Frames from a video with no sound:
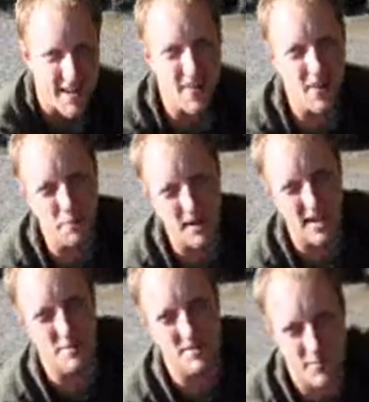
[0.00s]
Hello, my
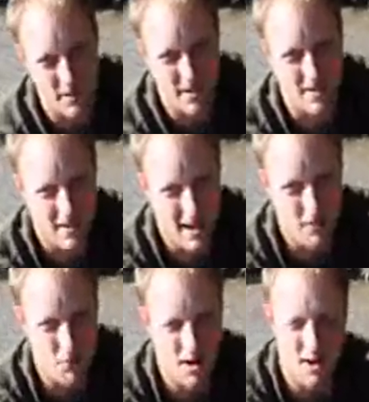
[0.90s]
name is Mike,
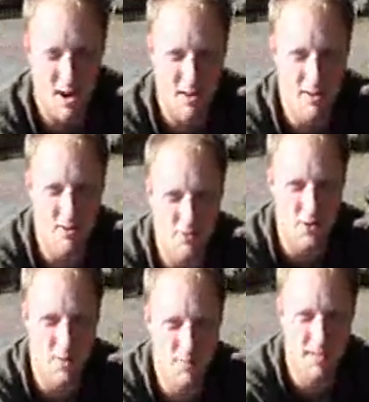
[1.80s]
and we're at Highland Hill
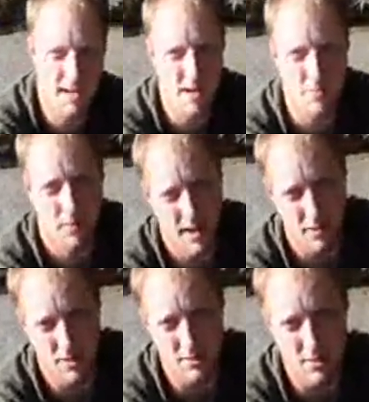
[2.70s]
Farm today, and
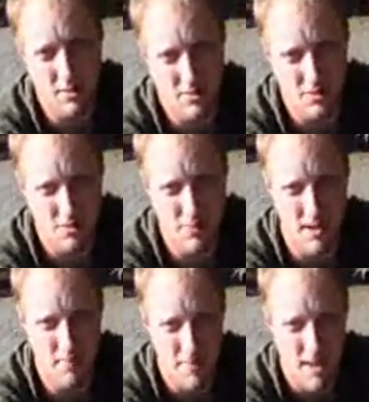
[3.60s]
I want to talk to you
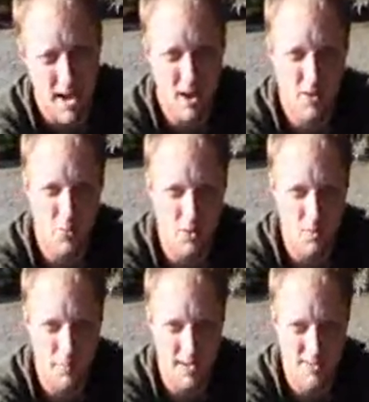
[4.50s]
about how to
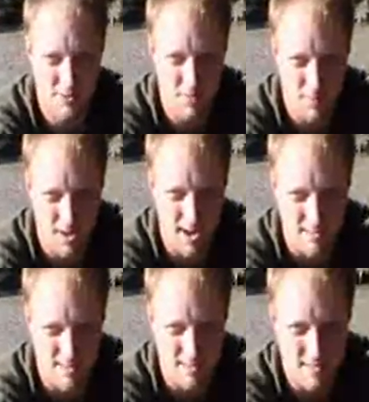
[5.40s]
water plants are in
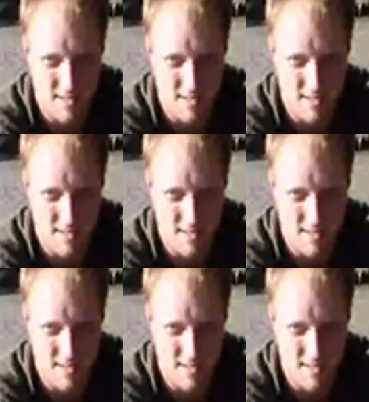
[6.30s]
pots.